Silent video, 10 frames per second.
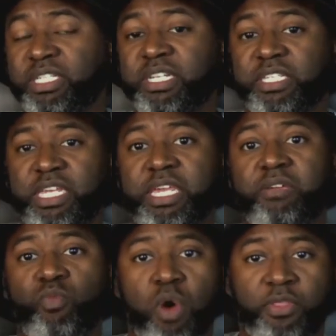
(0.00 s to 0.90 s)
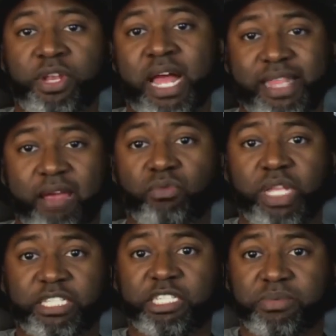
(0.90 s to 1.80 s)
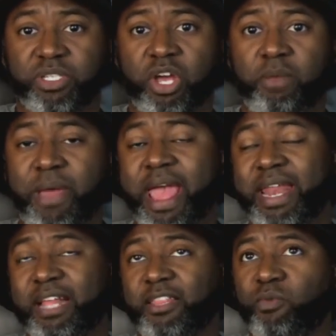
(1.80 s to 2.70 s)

to see whether or not that relationship is going to pan out the